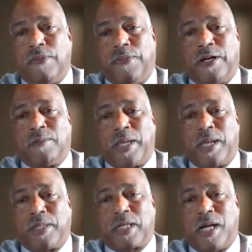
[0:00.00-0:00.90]
they'll be
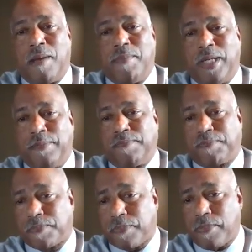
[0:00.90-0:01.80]
able to come in
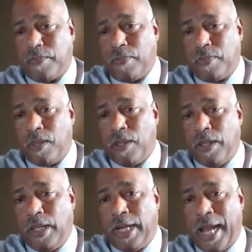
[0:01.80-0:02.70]

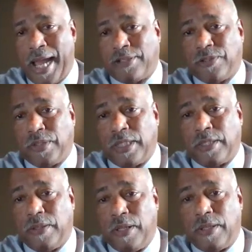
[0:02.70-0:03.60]
and actually
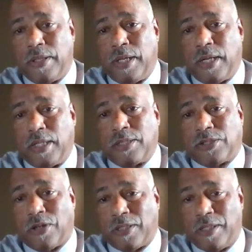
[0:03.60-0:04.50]

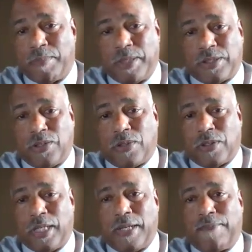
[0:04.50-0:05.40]
start their
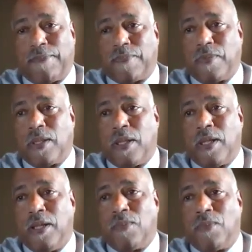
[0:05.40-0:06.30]
BizScoreLine.
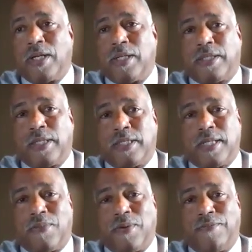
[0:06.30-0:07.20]
And one of the things
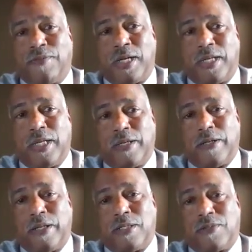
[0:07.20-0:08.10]
that we've done
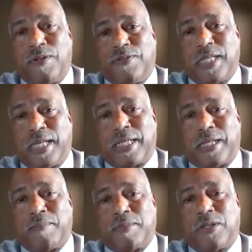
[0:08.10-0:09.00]
here is we've set it
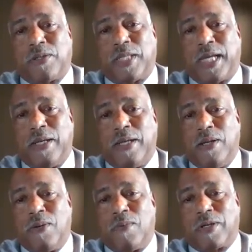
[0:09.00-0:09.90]
up so that
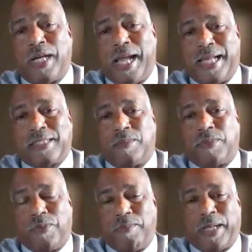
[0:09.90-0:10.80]
we're going to ask them
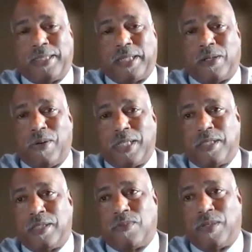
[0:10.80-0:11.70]
3 basic
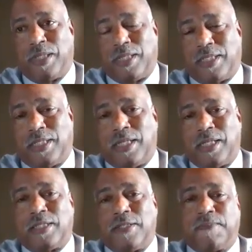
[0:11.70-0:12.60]
questions. What this
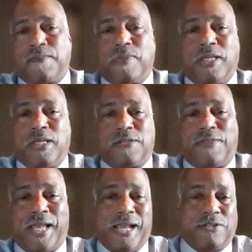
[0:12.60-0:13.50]
does is if
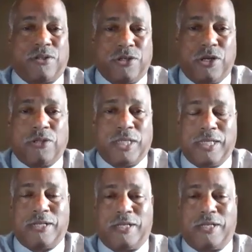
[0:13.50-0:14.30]
they answer no to